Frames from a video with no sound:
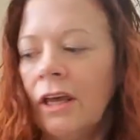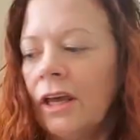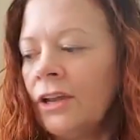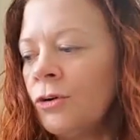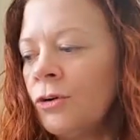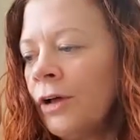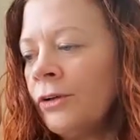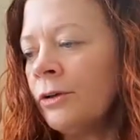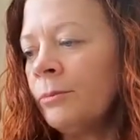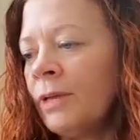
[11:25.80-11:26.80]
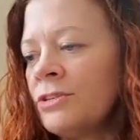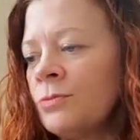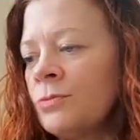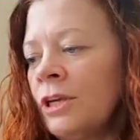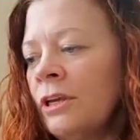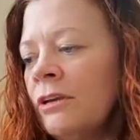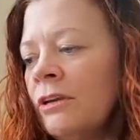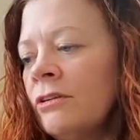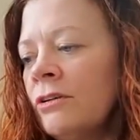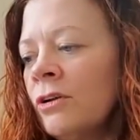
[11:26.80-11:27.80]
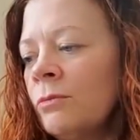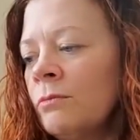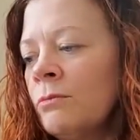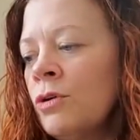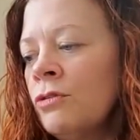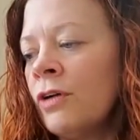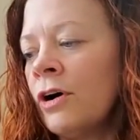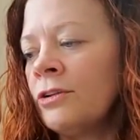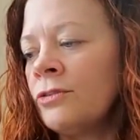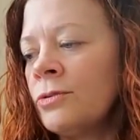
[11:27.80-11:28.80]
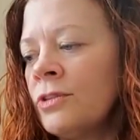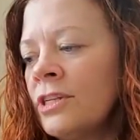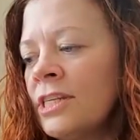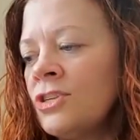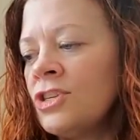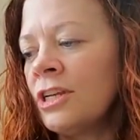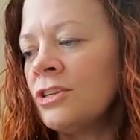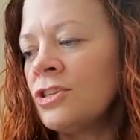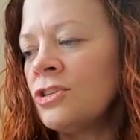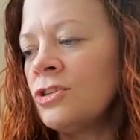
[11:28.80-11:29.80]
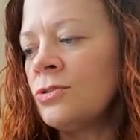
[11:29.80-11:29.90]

And you're welcome as we move on through the teaching to do